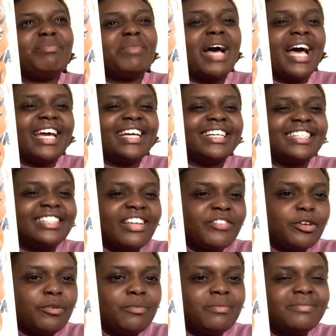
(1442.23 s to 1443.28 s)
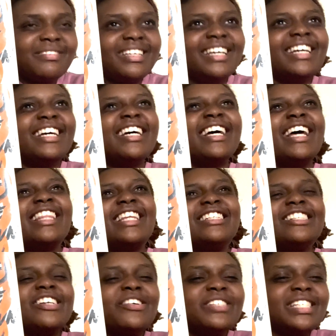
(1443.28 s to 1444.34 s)
Bye, love you. And
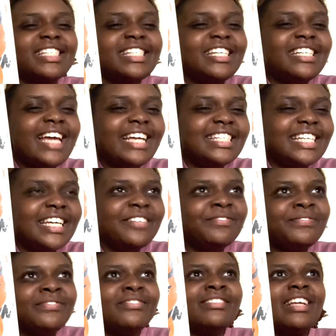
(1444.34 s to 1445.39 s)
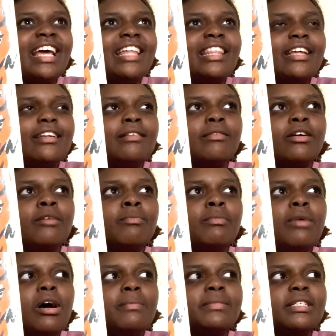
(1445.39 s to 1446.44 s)
then she goes to see Daisy, and then her
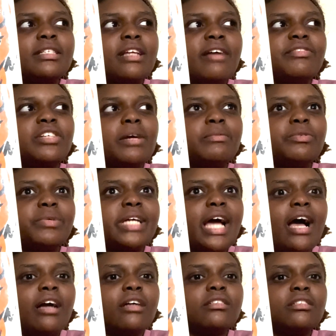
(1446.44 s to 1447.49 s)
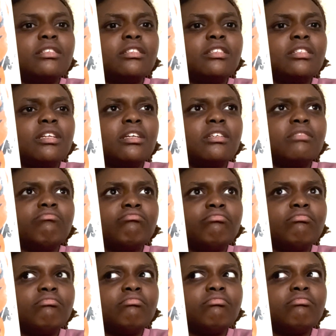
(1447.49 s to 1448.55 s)
mom doesn't have time to react, and she's like,
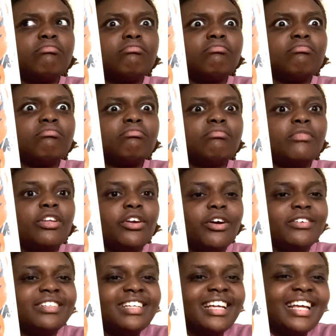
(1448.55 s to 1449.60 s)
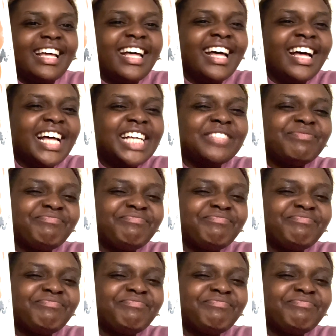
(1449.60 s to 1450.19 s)
you know.